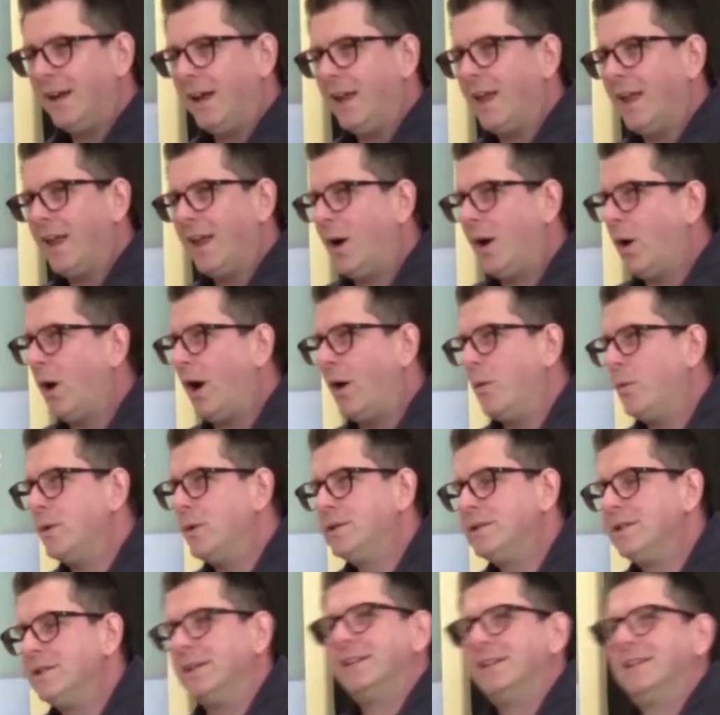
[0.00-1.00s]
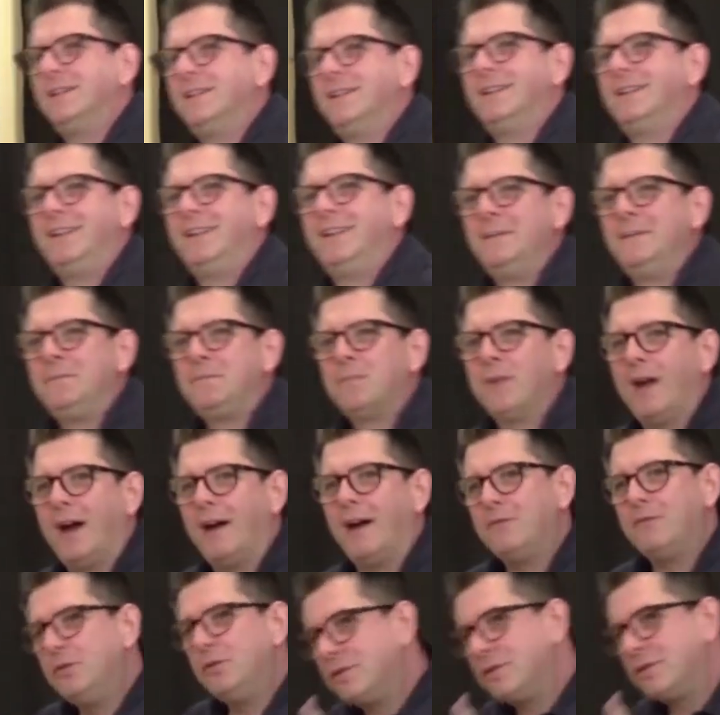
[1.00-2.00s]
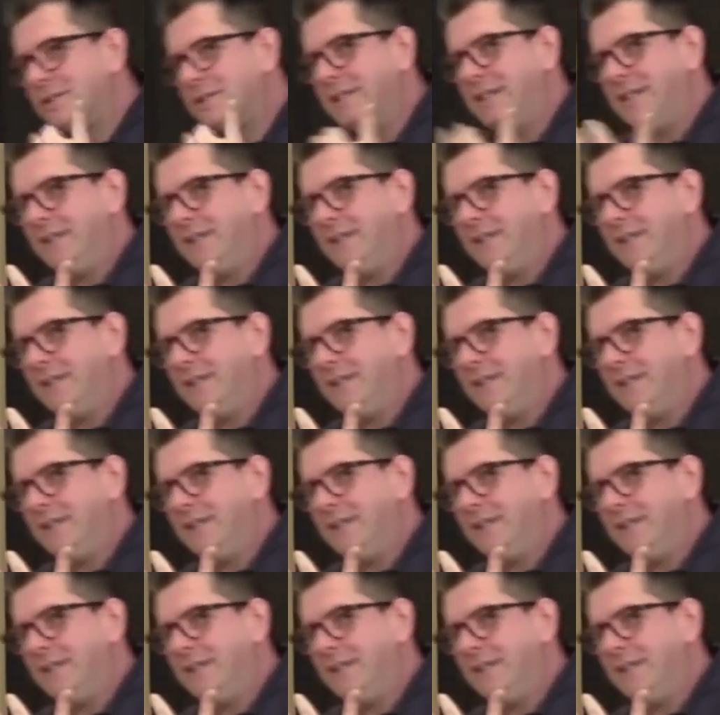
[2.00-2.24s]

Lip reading: I wonder, have you received